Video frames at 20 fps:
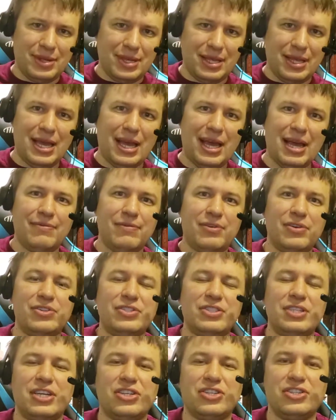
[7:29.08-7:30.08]
have your
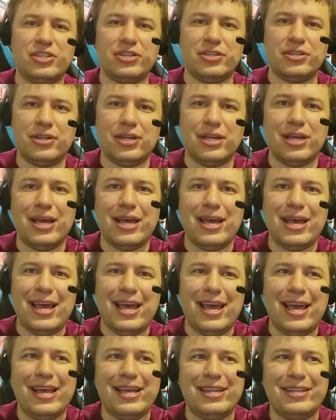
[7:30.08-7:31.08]
session.
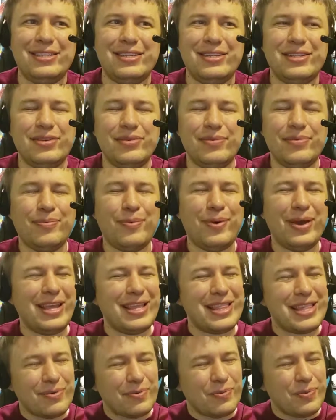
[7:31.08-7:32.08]
And the way
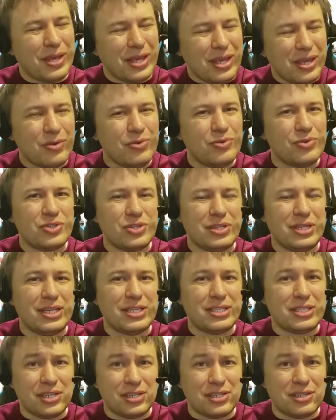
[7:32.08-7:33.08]
that we usually, as
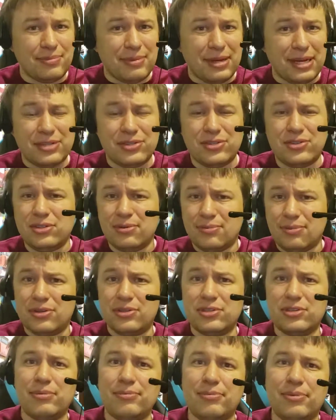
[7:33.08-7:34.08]
Dungeon Masters,
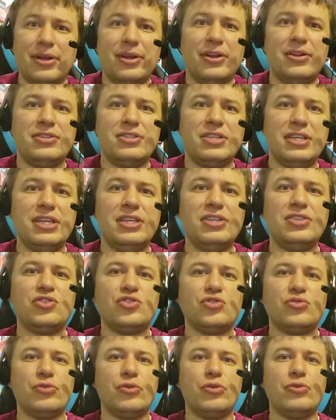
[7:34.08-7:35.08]
immerse our players is
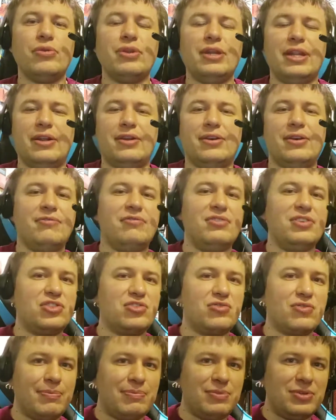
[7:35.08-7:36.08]
through narrative
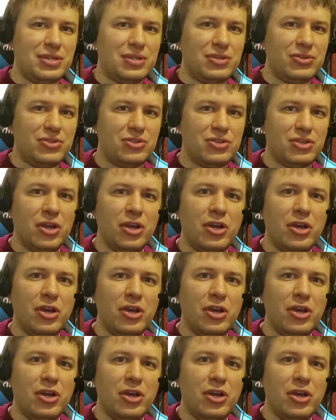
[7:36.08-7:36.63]
descriptions.